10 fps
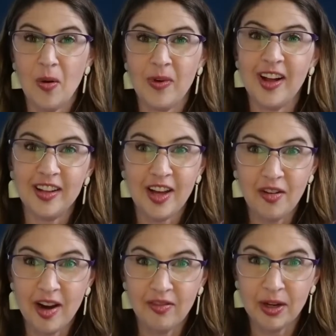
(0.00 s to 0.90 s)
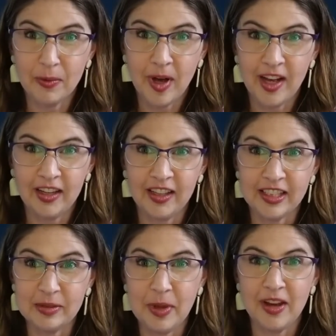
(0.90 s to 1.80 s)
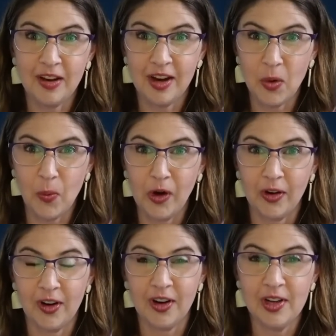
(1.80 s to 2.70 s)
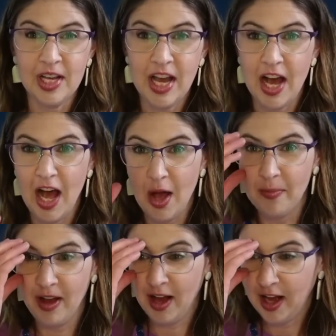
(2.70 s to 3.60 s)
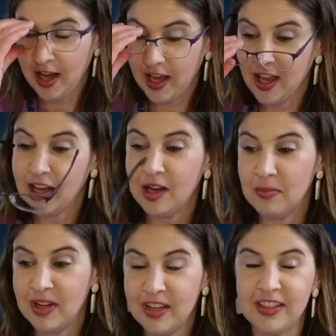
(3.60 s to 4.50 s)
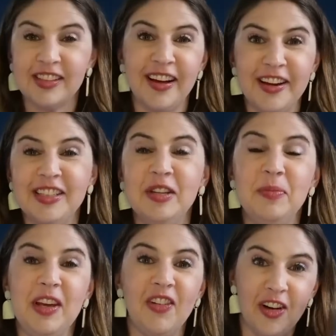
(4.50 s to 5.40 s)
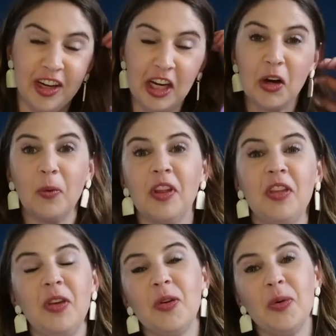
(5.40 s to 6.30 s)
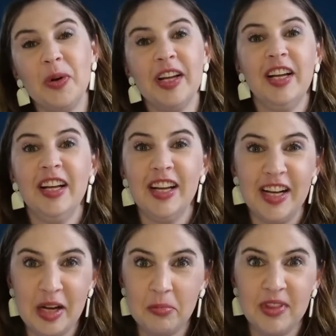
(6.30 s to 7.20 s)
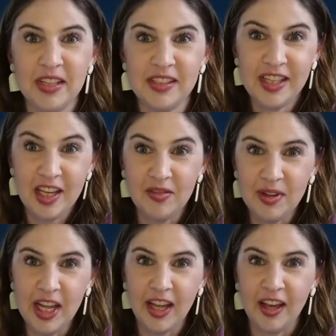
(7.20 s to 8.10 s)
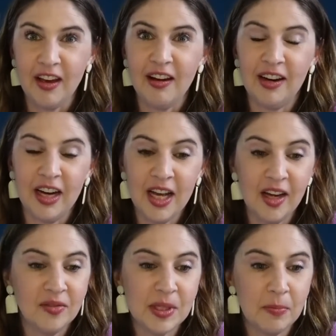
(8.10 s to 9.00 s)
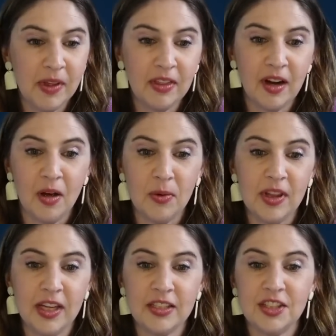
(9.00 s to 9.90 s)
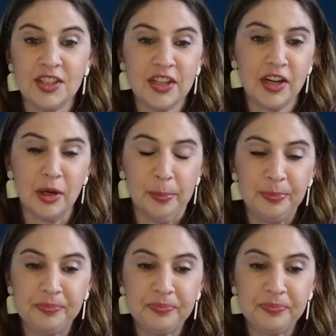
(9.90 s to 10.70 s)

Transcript: Well, hello everyone. It's me, Ana Werner. Um, I am excited to be on here with you um, this evening. I have something that I would like to share